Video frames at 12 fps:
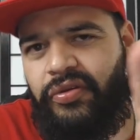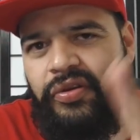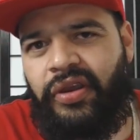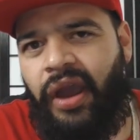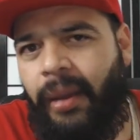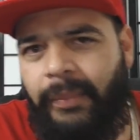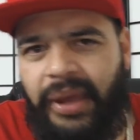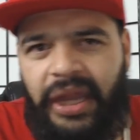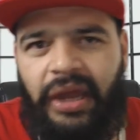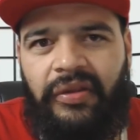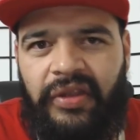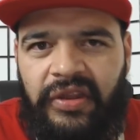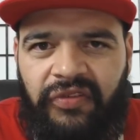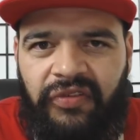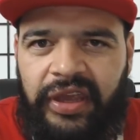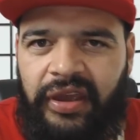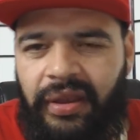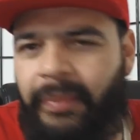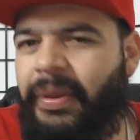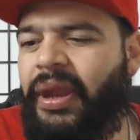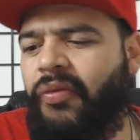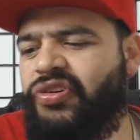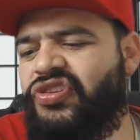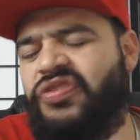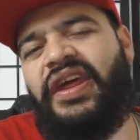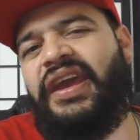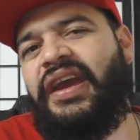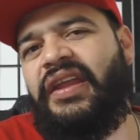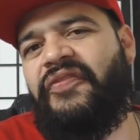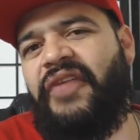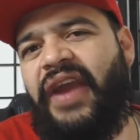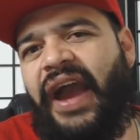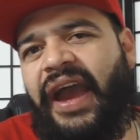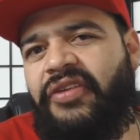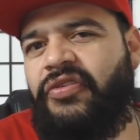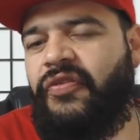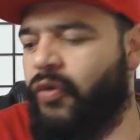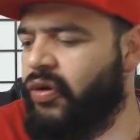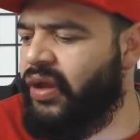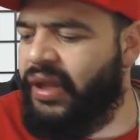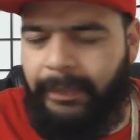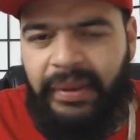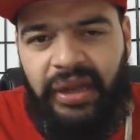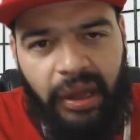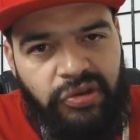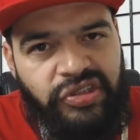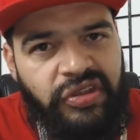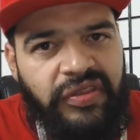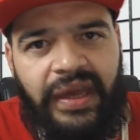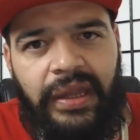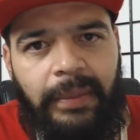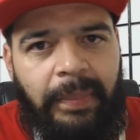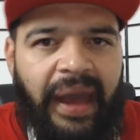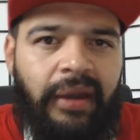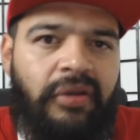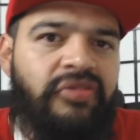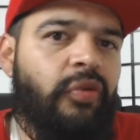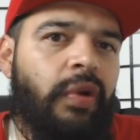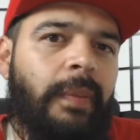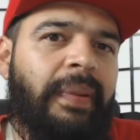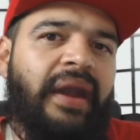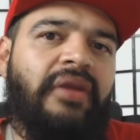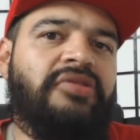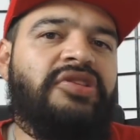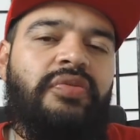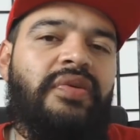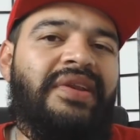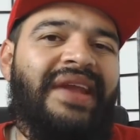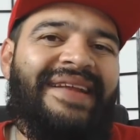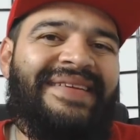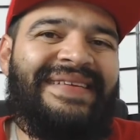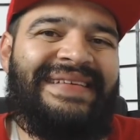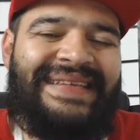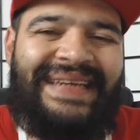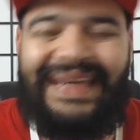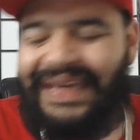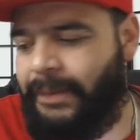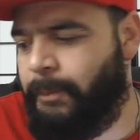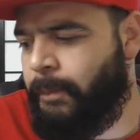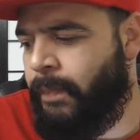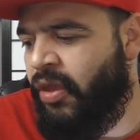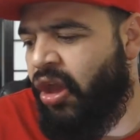You comment on this video. Let me know what you think of the VIA240. Let me know what you think of the patterns or what patterns you would like to see.